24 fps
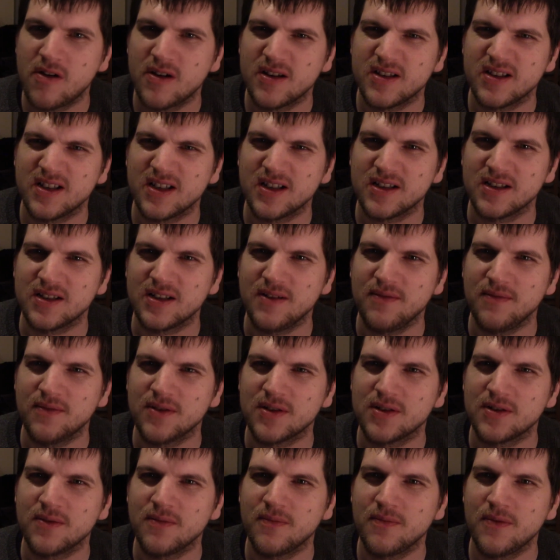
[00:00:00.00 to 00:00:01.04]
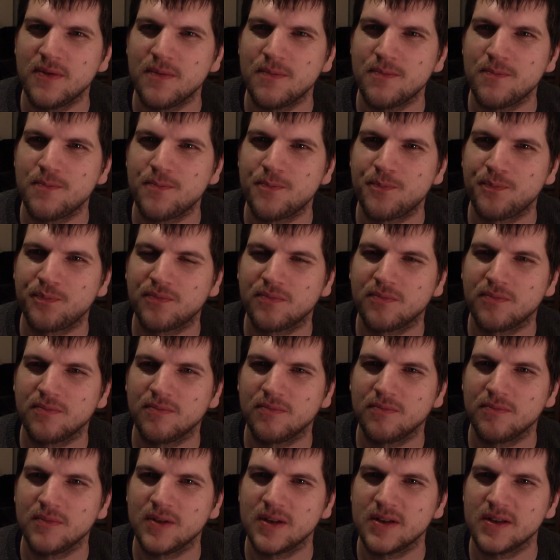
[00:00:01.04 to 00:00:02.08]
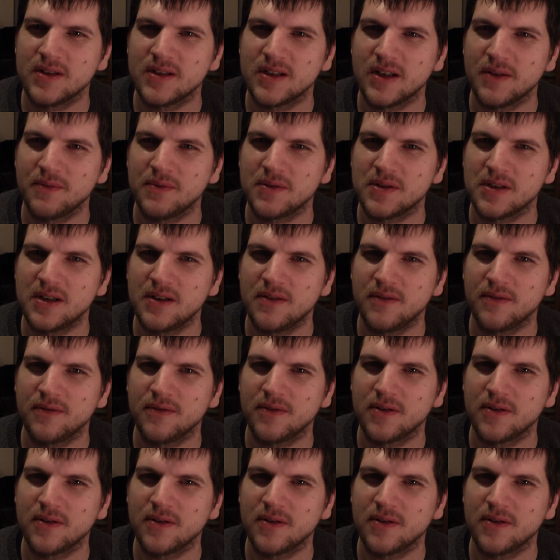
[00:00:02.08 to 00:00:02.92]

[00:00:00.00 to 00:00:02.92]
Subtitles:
16th or something. Maybe 17th.